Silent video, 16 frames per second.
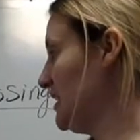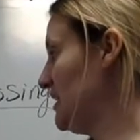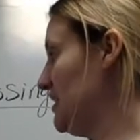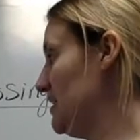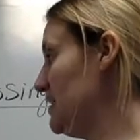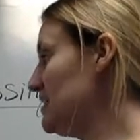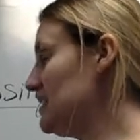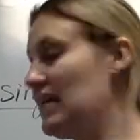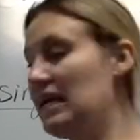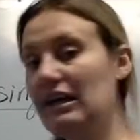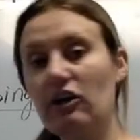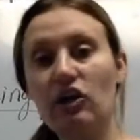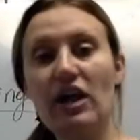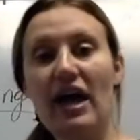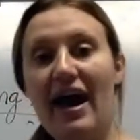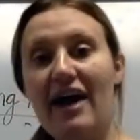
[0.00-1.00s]
and this angle
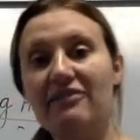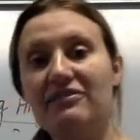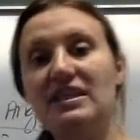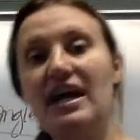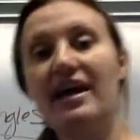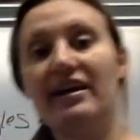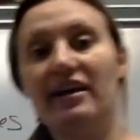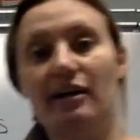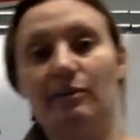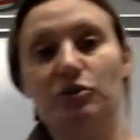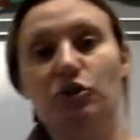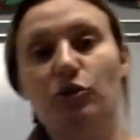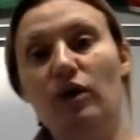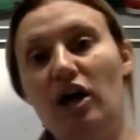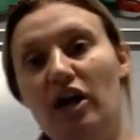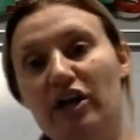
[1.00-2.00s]
have to add up to
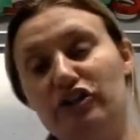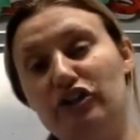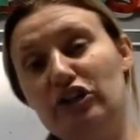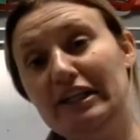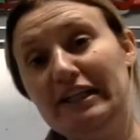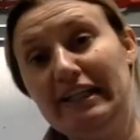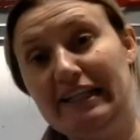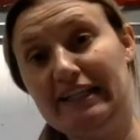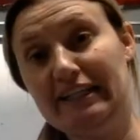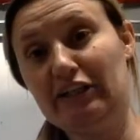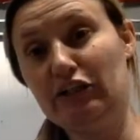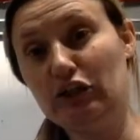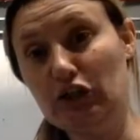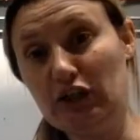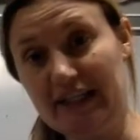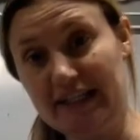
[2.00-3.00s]
180
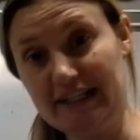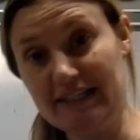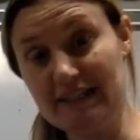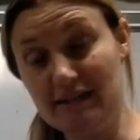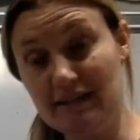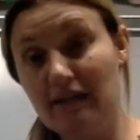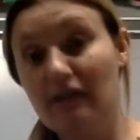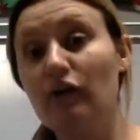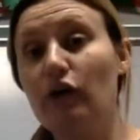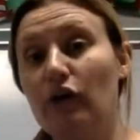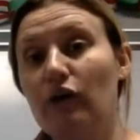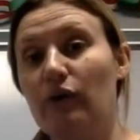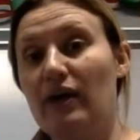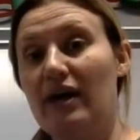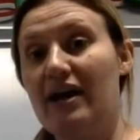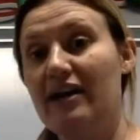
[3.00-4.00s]
degrees,
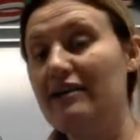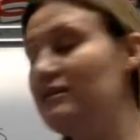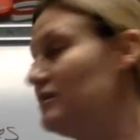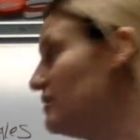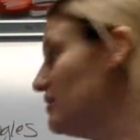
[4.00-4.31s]
okay?